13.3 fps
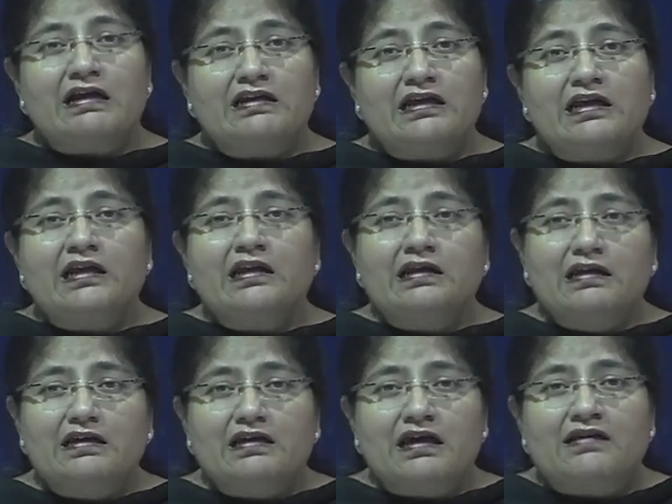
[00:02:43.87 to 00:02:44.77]
in
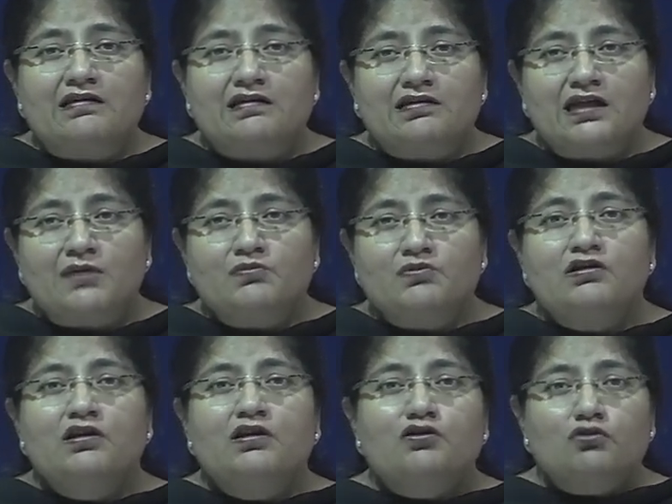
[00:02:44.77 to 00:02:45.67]
an attempt
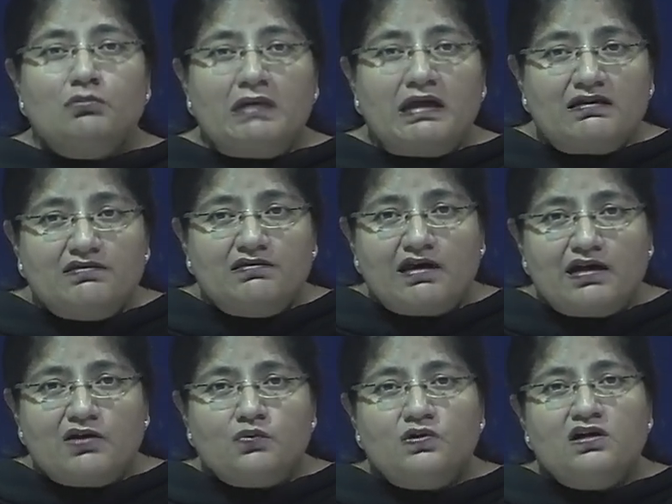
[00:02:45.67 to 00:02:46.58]
to make their
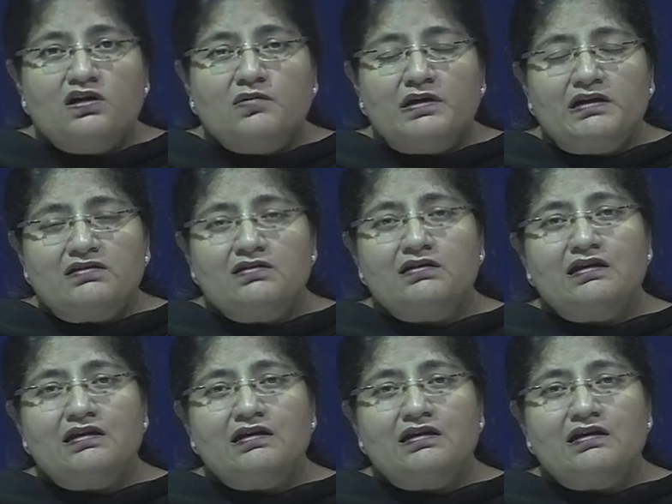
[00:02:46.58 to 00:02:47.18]
work better,